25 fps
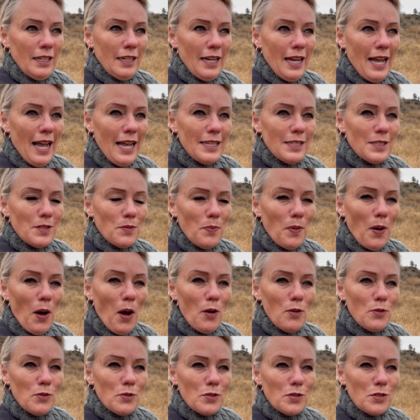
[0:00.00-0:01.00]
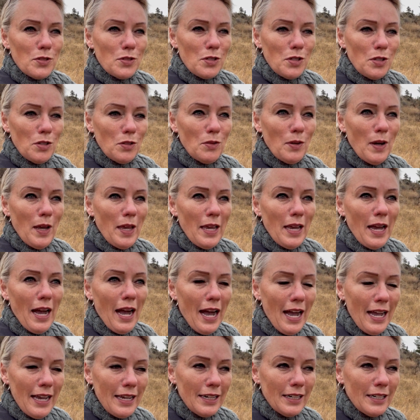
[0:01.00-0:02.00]
as opposed to a
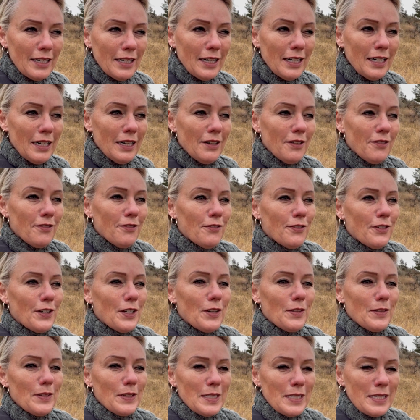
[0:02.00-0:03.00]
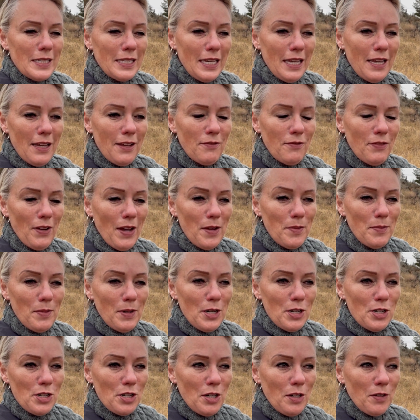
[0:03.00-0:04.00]
higher frequency and
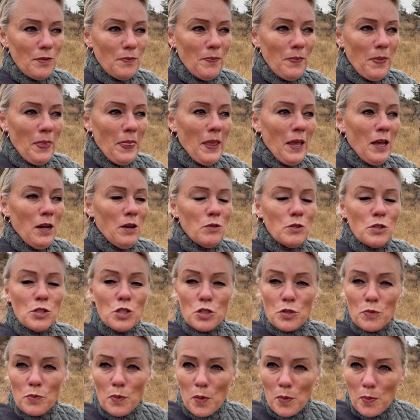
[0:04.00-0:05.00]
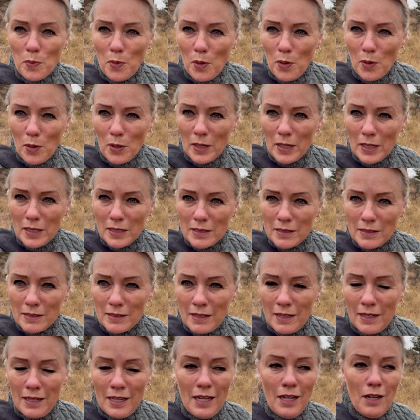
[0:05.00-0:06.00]
vibration, which is more porous,
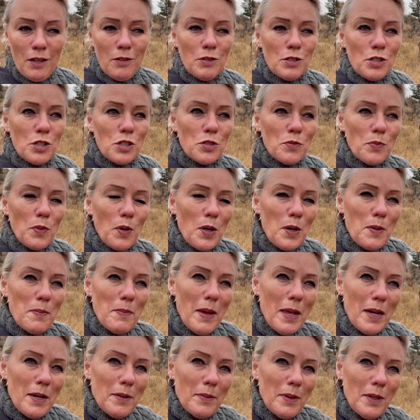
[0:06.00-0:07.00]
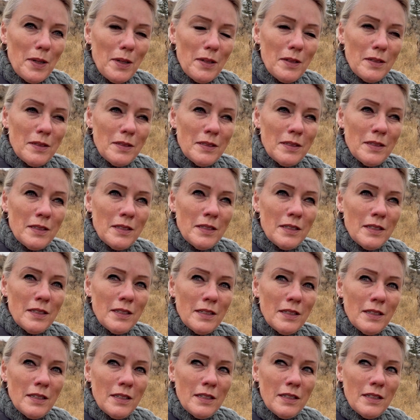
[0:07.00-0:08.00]
which is more amenable,
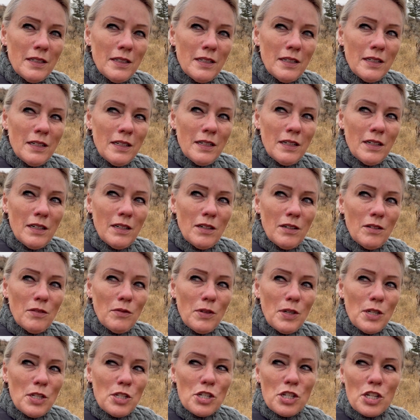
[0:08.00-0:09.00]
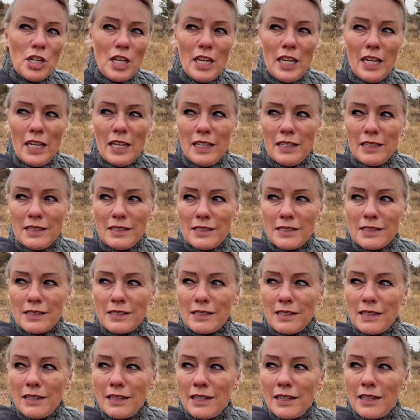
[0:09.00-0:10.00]
which
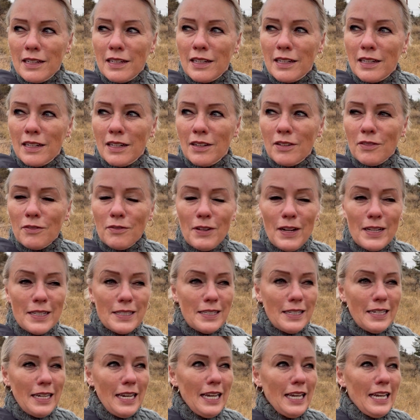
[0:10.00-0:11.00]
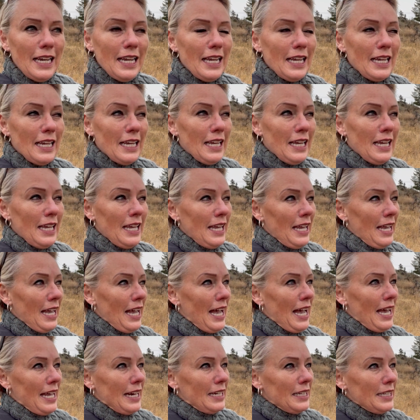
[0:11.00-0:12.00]
is resonating
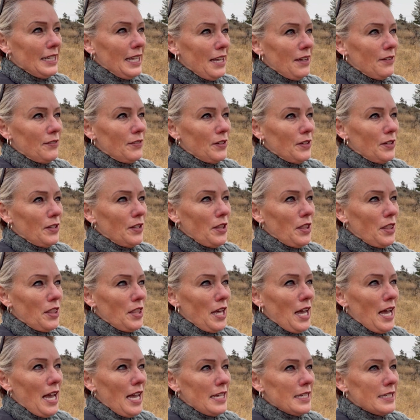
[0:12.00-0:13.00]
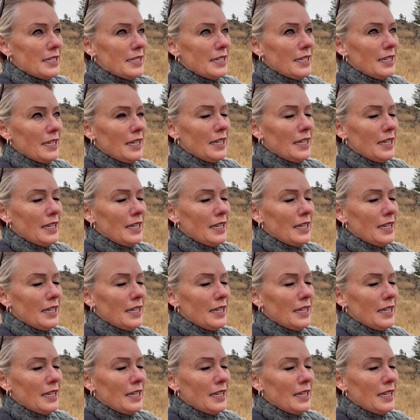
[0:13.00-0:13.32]
at a level that